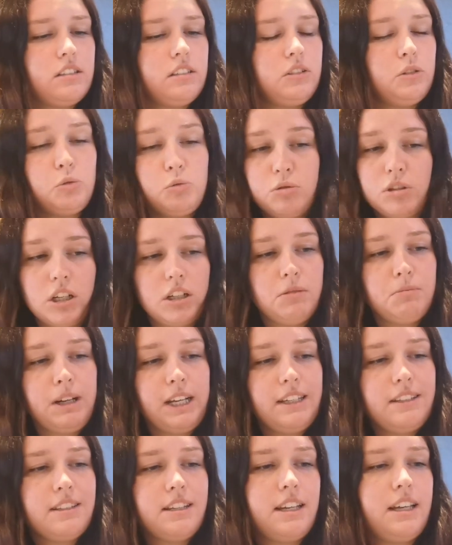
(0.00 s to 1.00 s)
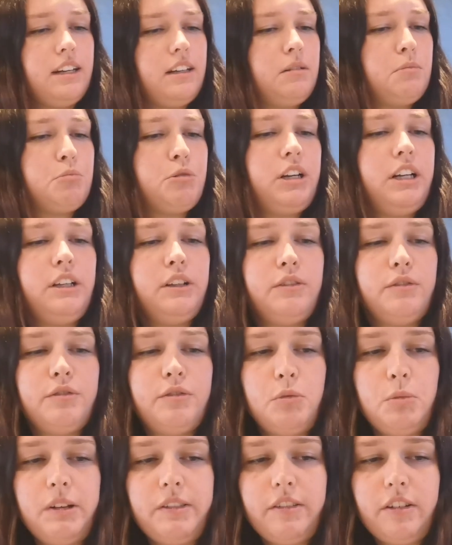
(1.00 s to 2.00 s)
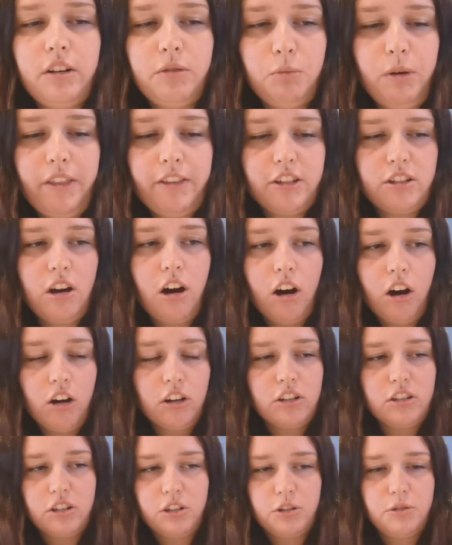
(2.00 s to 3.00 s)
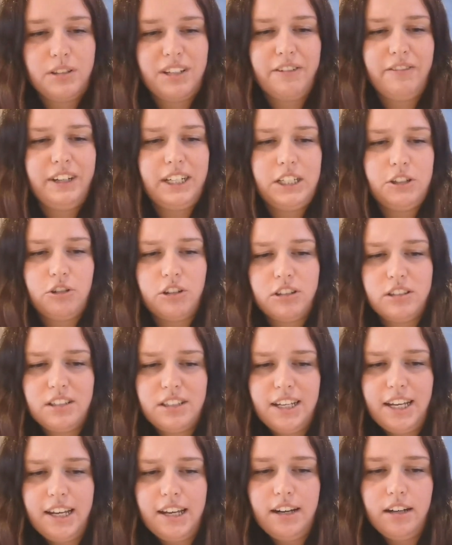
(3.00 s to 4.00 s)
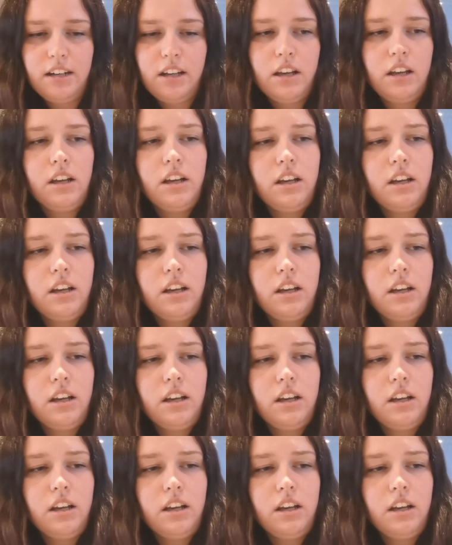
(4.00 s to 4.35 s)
also amazing brilliant for when the weather's hot because i always get really dry skin